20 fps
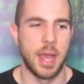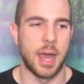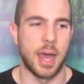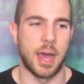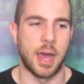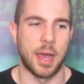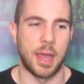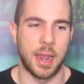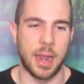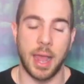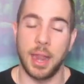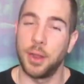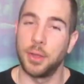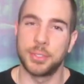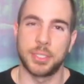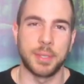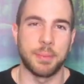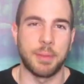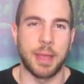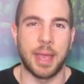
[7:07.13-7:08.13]
Uh, and I
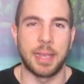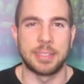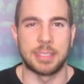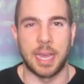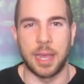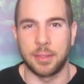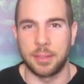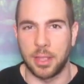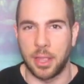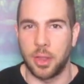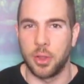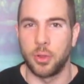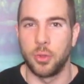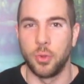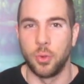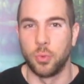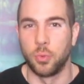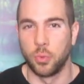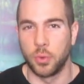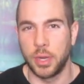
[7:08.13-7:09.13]
know some guys out there
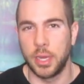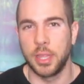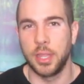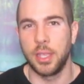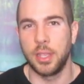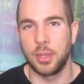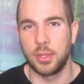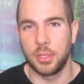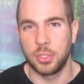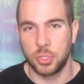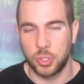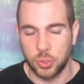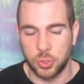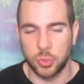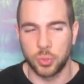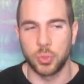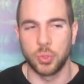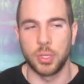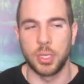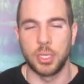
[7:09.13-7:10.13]
who really,
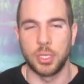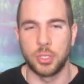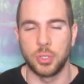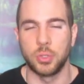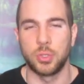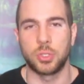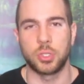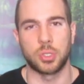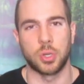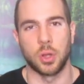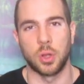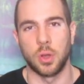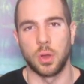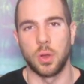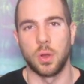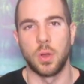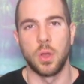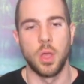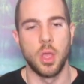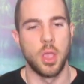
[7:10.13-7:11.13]
truly do
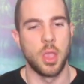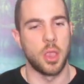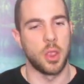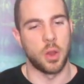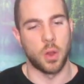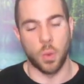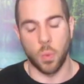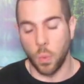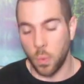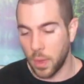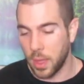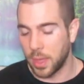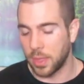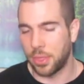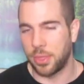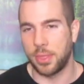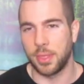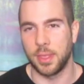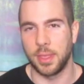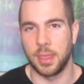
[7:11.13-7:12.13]
struggle, you know,
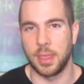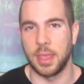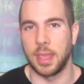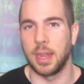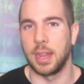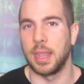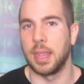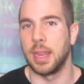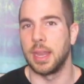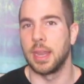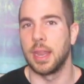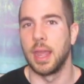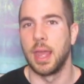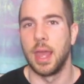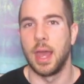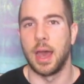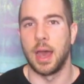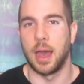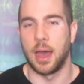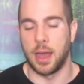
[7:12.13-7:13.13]
with getting
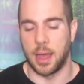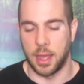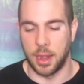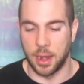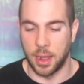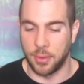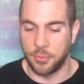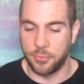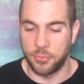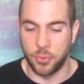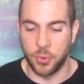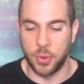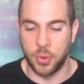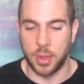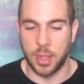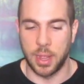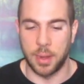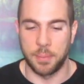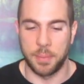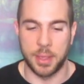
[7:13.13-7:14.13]
uh, enough food
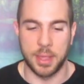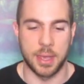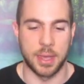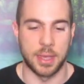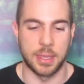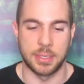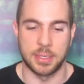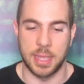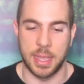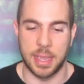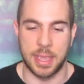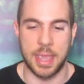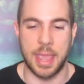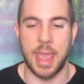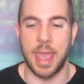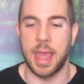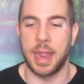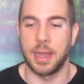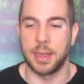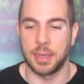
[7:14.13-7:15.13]
in because they
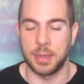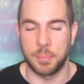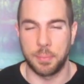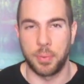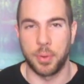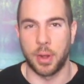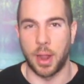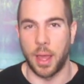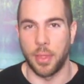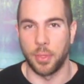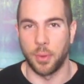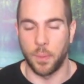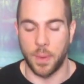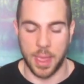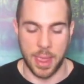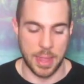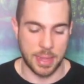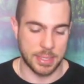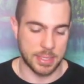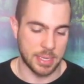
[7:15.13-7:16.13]
can't put on the
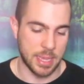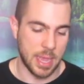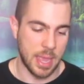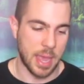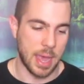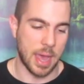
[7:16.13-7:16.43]
weight.